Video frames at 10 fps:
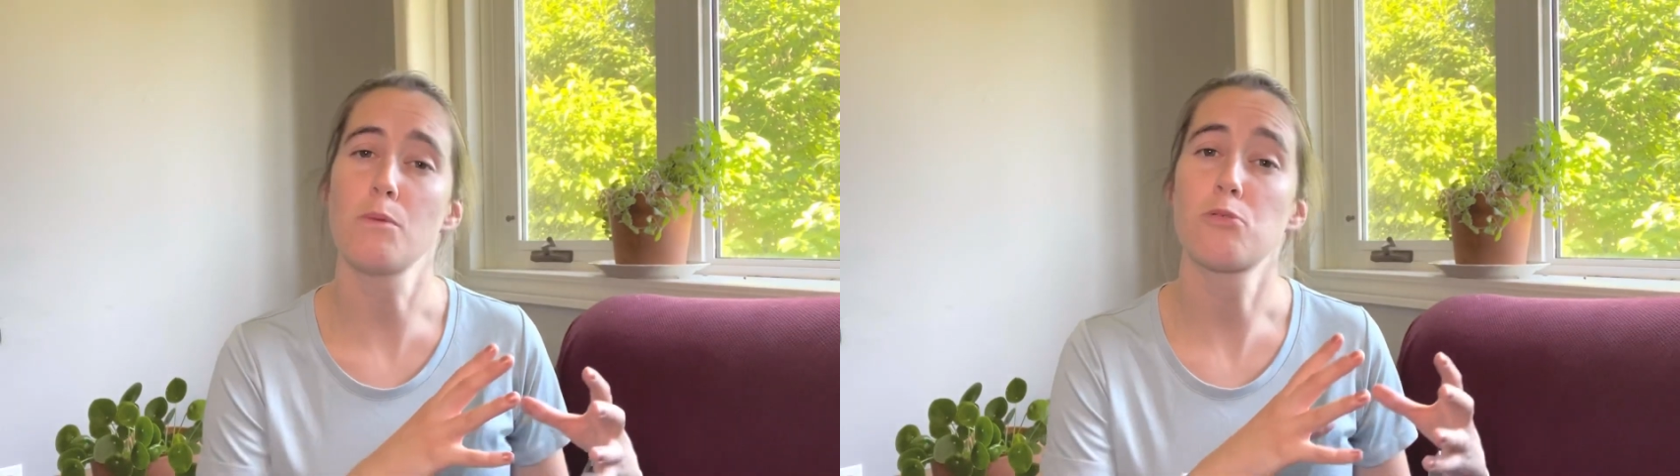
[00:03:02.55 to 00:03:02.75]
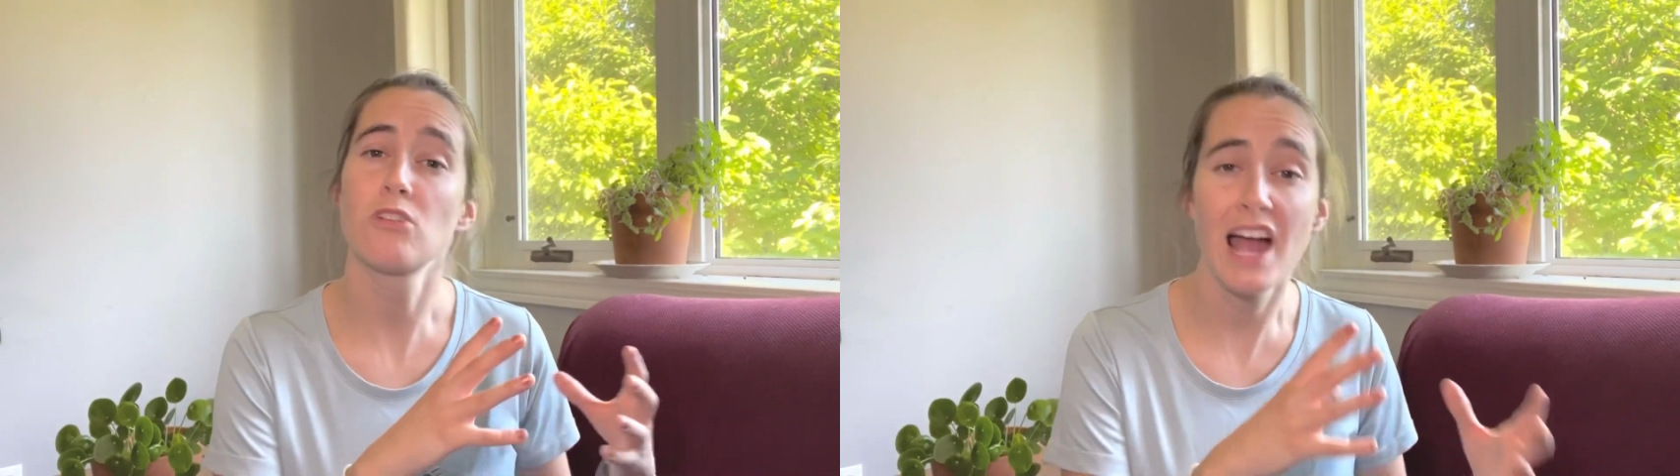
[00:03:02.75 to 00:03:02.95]

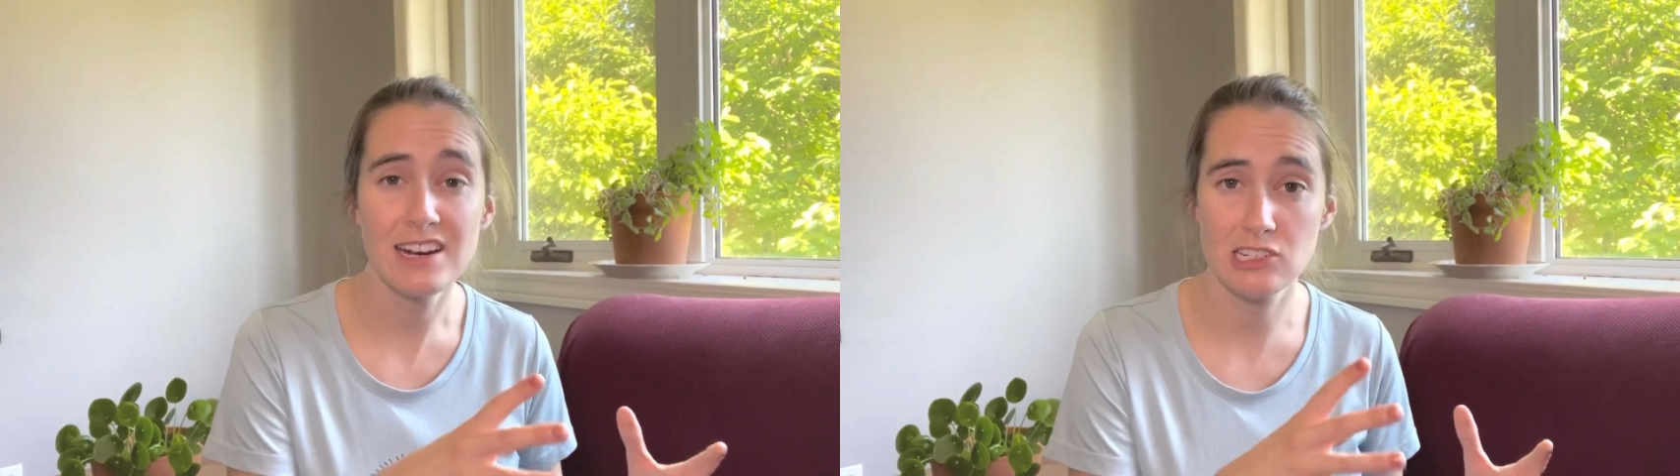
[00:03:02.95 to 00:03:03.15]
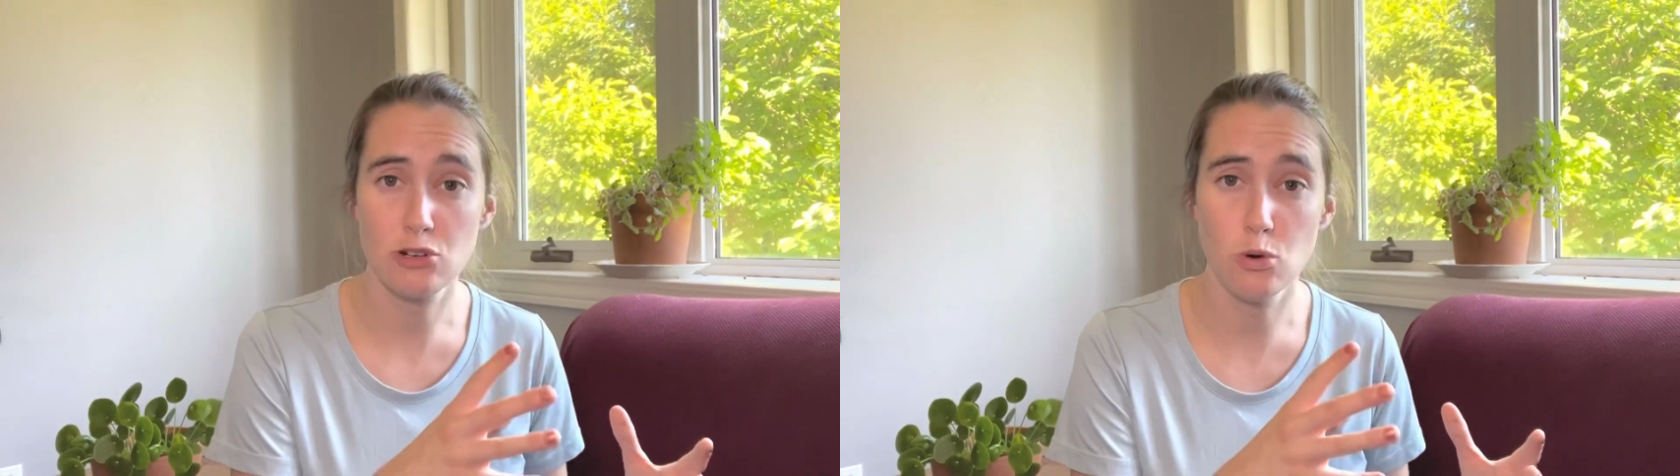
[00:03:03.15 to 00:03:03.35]

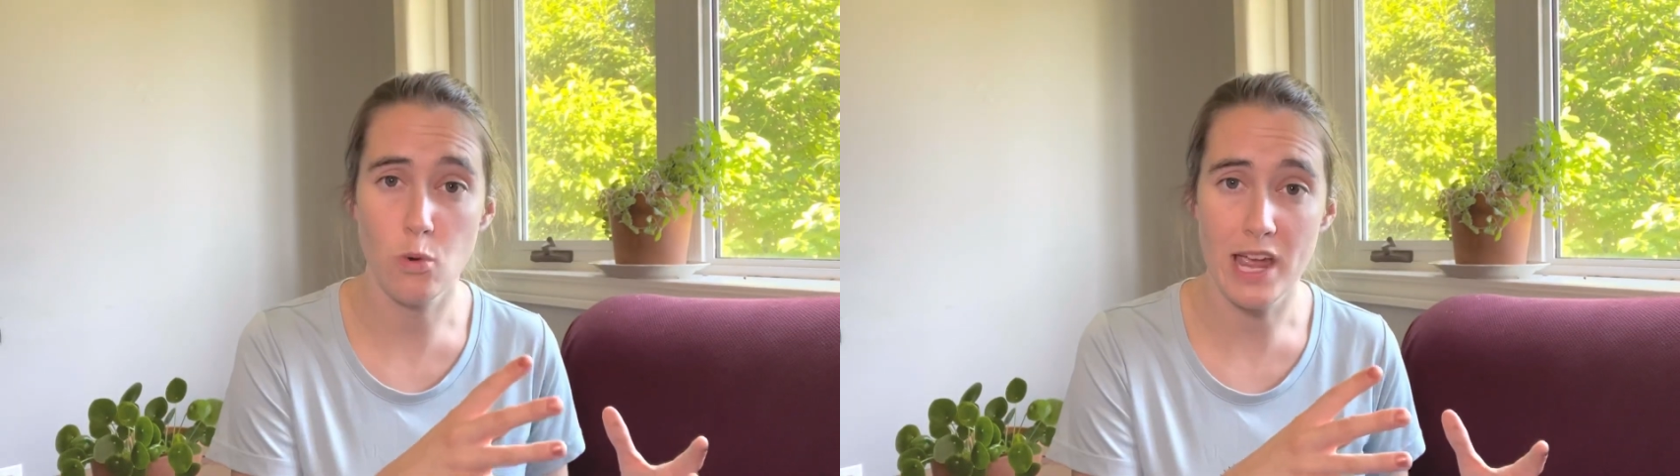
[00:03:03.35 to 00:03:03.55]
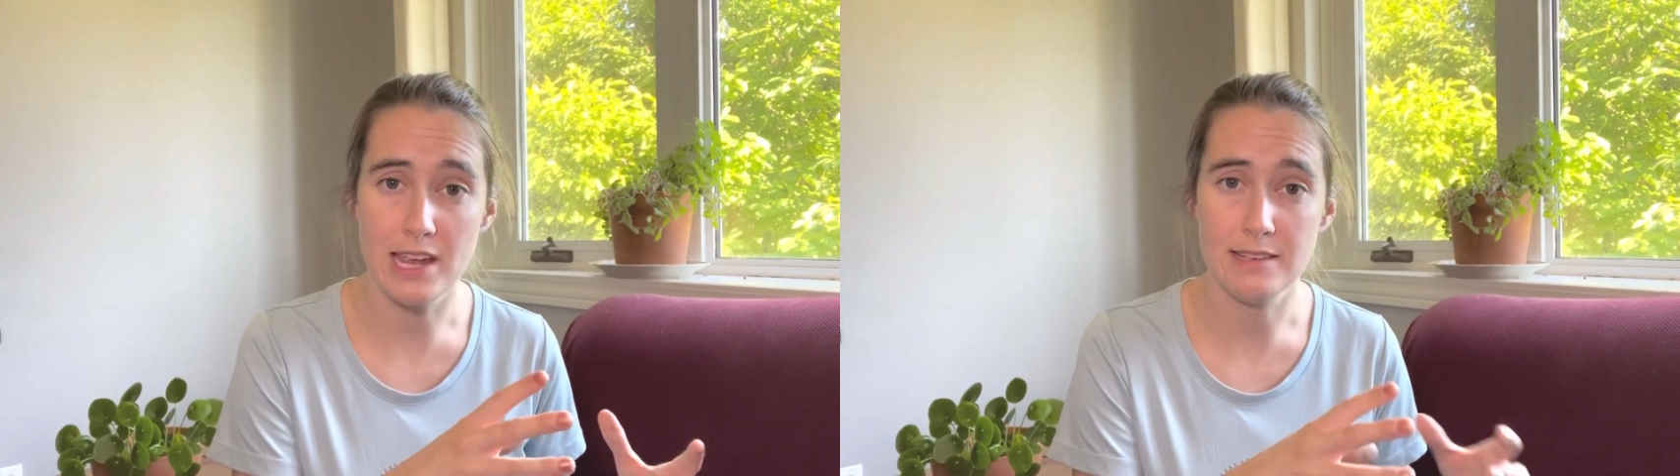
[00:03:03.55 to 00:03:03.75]
practical
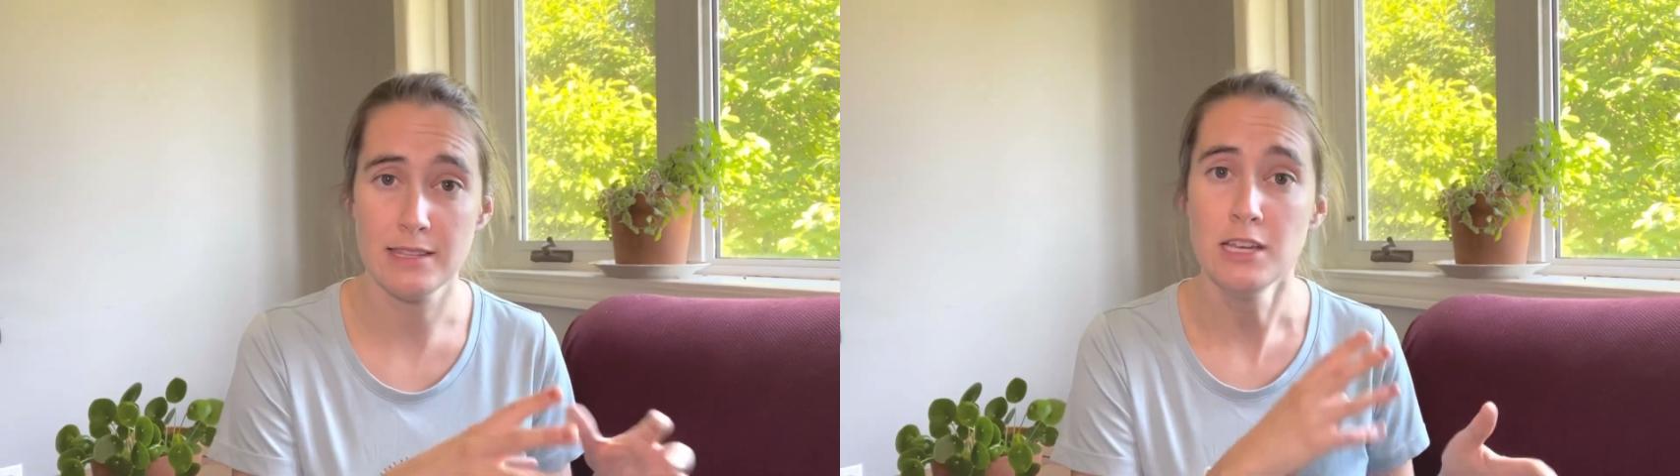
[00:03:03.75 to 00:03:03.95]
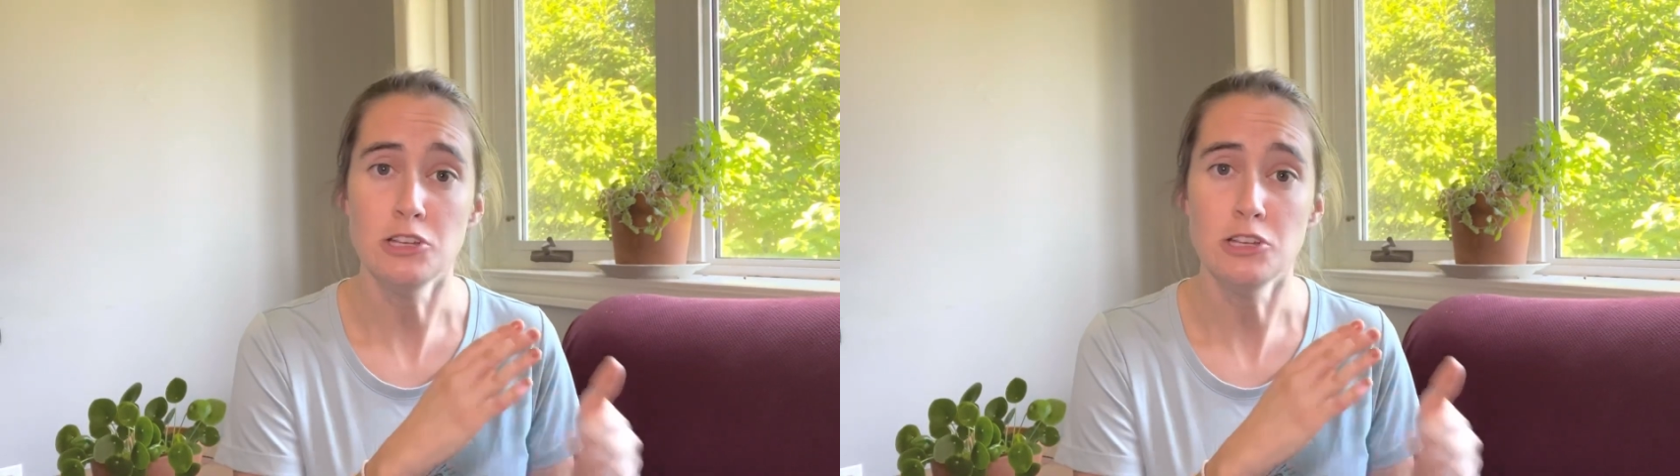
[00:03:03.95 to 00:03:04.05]
ways